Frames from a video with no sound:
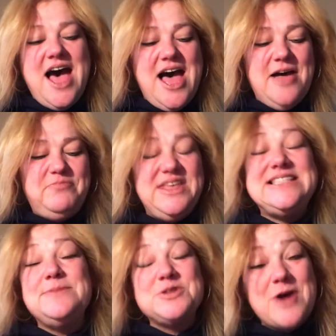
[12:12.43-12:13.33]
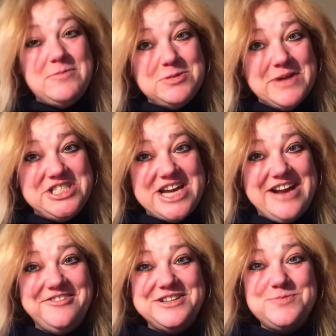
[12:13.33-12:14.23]
Uh, please subscribe to my
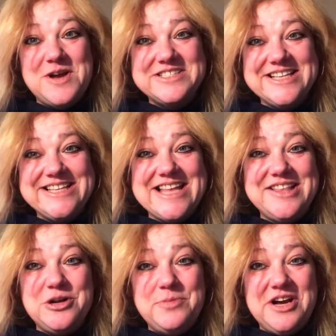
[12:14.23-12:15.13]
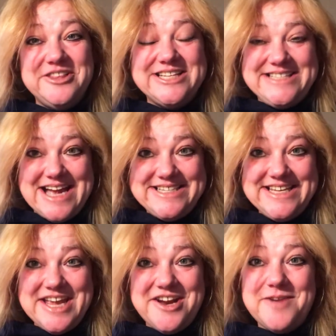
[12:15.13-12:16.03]
channel as well as click that little bell on the side
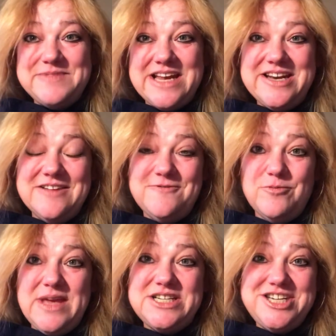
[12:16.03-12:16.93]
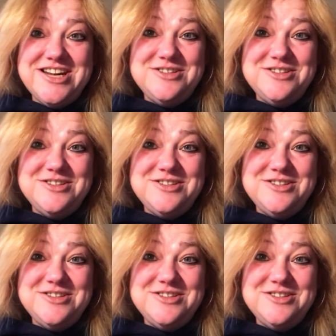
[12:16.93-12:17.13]
to get updated information.